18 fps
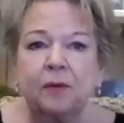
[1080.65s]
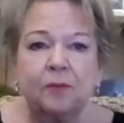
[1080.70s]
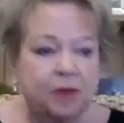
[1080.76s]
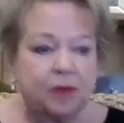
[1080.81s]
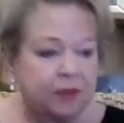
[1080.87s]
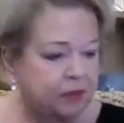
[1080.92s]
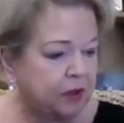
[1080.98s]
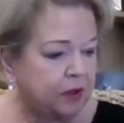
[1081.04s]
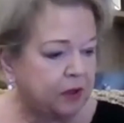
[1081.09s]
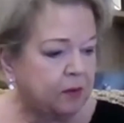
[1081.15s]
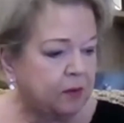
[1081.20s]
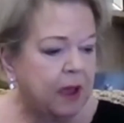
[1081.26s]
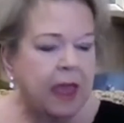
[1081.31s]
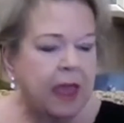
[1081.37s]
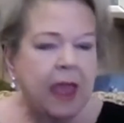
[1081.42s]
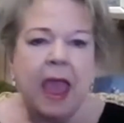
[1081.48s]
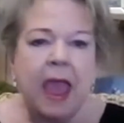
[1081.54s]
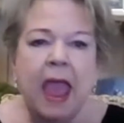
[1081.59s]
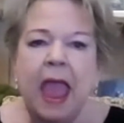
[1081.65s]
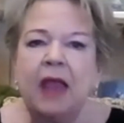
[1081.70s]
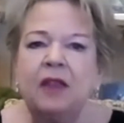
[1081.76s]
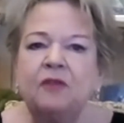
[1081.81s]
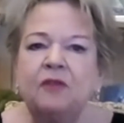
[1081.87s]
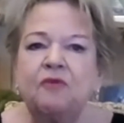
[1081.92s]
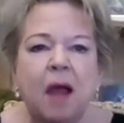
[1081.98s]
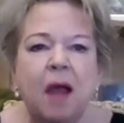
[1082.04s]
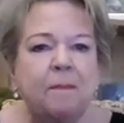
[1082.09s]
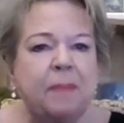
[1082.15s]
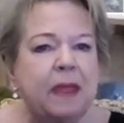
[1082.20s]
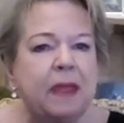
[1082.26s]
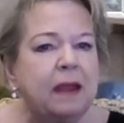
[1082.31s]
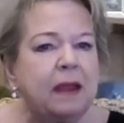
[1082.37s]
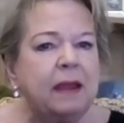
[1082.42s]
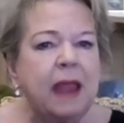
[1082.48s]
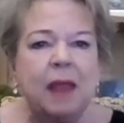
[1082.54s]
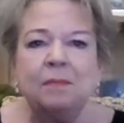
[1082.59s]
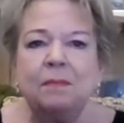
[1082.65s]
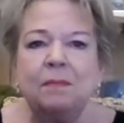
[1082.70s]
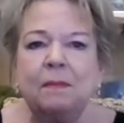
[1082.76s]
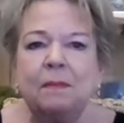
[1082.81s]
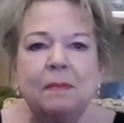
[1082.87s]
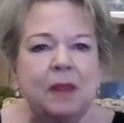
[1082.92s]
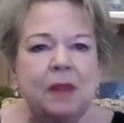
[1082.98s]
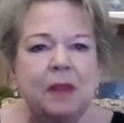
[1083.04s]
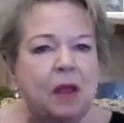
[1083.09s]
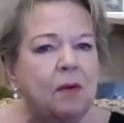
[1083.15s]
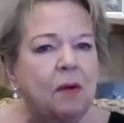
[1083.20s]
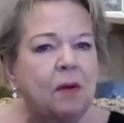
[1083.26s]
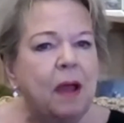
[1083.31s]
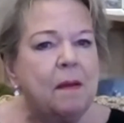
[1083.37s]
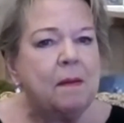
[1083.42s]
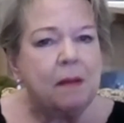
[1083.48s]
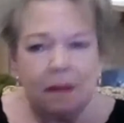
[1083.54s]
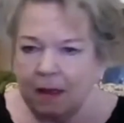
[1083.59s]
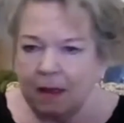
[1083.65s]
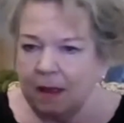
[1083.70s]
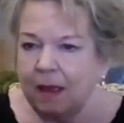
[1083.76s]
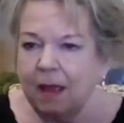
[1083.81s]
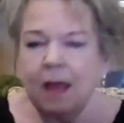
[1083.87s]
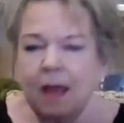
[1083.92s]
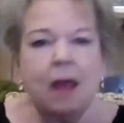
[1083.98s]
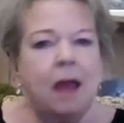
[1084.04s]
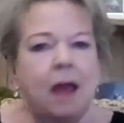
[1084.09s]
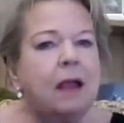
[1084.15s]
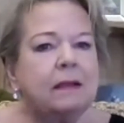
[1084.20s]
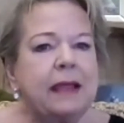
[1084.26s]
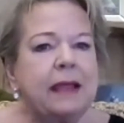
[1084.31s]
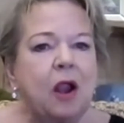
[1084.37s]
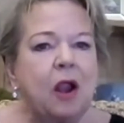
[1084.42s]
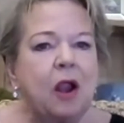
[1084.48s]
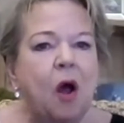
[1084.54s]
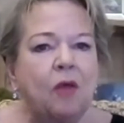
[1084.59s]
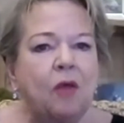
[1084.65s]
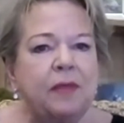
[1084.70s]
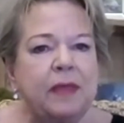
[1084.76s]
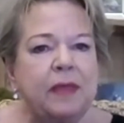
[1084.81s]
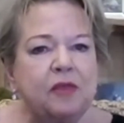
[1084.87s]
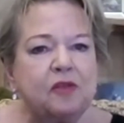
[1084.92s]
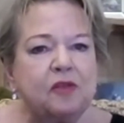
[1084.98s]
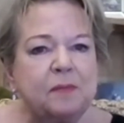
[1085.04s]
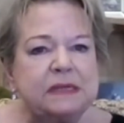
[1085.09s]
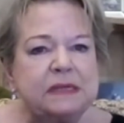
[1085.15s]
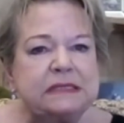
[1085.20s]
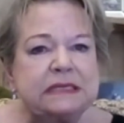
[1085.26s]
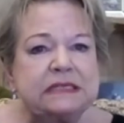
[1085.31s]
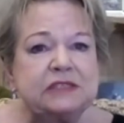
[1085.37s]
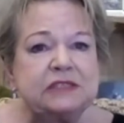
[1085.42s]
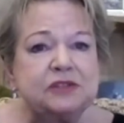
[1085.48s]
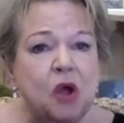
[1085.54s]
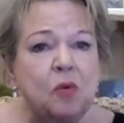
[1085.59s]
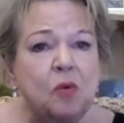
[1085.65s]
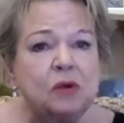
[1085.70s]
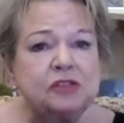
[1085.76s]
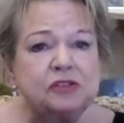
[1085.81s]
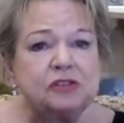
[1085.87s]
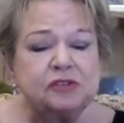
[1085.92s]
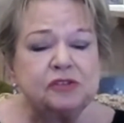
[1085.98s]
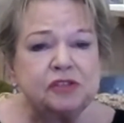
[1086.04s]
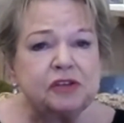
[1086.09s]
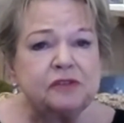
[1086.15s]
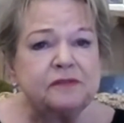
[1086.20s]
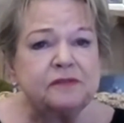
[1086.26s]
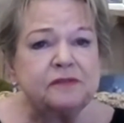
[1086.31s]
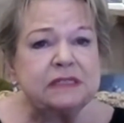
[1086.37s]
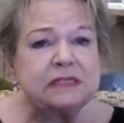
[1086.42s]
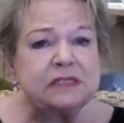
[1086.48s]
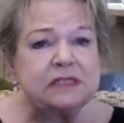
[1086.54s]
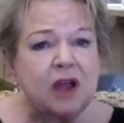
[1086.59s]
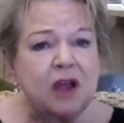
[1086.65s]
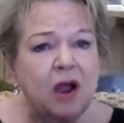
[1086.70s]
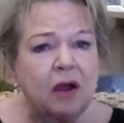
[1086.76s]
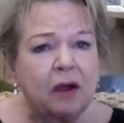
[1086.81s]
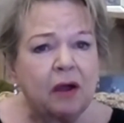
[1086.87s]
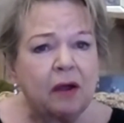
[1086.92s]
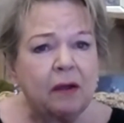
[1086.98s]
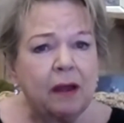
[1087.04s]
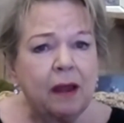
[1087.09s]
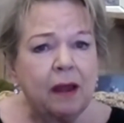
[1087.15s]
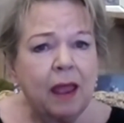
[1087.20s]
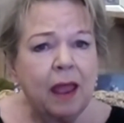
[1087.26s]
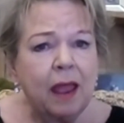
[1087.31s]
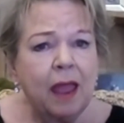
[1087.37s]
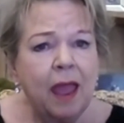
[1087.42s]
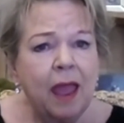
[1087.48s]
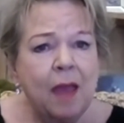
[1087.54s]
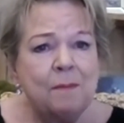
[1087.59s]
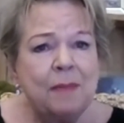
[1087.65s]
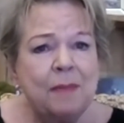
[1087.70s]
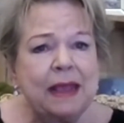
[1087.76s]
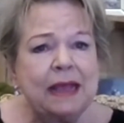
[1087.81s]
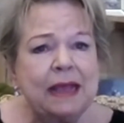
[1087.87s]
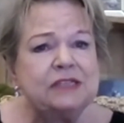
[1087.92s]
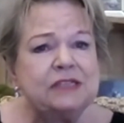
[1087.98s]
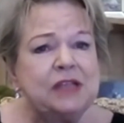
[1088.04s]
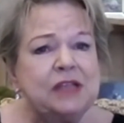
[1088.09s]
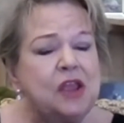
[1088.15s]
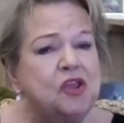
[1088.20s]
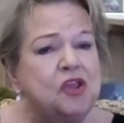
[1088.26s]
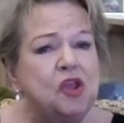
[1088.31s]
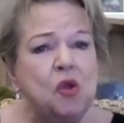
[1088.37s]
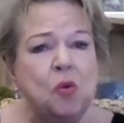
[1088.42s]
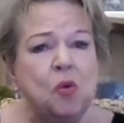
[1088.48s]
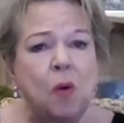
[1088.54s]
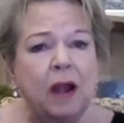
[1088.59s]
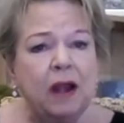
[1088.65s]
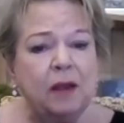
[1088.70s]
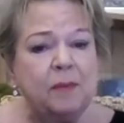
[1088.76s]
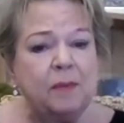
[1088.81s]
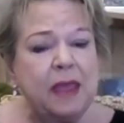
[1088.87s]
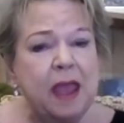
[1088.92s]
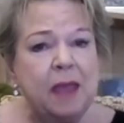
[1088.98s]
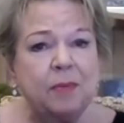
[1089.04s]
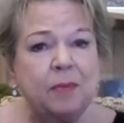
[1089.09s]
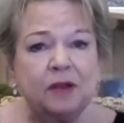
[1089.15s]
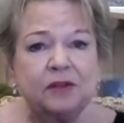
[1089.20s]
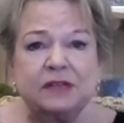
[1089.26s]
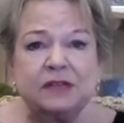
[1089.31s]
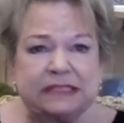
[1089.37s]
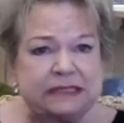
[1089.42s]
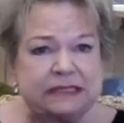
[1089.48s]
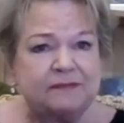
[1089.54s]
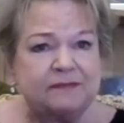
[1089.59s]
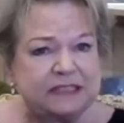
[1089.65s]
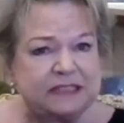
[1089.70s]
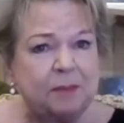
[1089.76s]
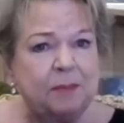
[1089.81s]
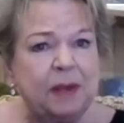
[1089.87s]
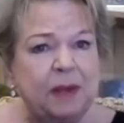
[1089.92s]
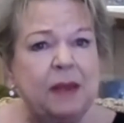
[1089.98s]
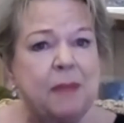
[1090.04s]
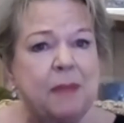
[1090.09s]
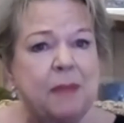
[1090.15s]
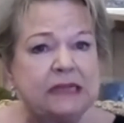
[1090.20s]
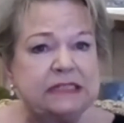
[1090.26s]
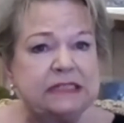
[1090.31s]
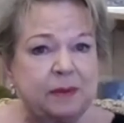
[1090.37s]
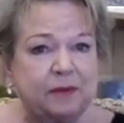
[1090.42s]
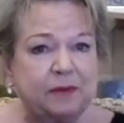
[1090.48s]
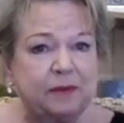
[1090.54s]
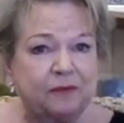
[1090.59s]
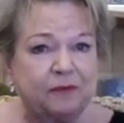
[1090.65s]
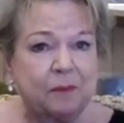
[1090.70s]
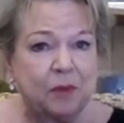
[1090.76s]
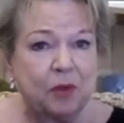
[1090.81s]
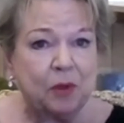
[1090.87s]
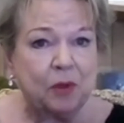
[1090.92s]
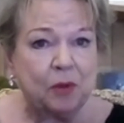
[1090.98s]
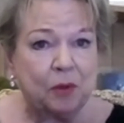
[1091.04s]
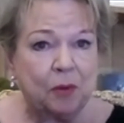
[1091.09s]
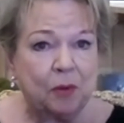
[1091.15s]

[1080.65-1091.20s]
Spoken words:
you, and drop in and, you know, let all the other businesses know what your services are. Because you want to be able to, if somebody buys something from you,